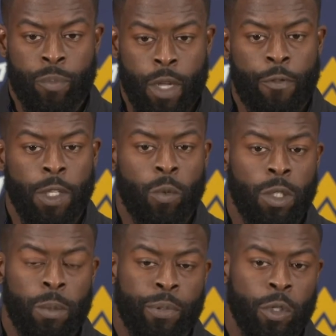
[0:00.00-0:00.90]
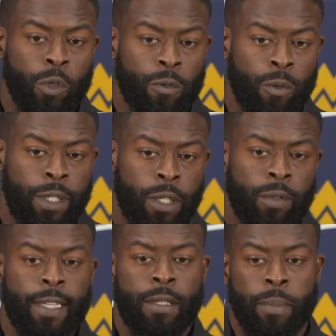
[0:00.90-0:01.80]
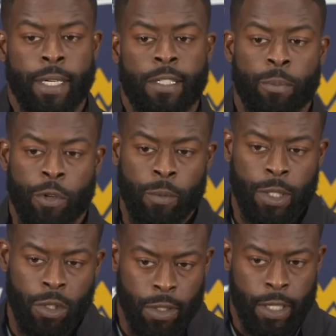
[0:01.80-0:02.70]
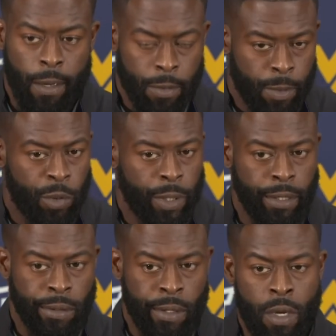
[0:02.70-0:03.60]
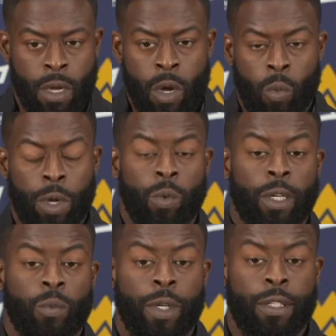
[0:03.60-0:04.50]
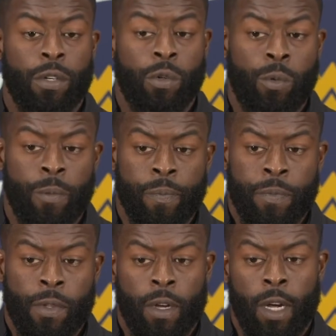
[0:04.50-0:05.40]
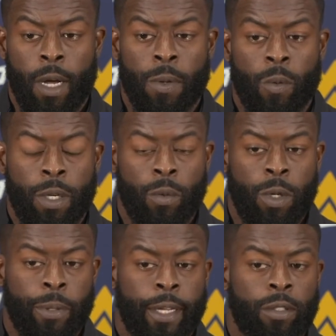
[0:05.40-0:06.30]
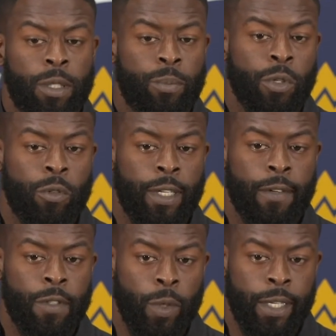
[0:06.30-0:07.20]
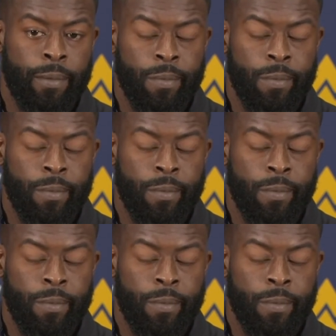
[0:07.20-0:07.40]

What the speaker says: definitely want to improve. We know that the biggest improvement usually comes between week one and week two, but we plan on improving every week.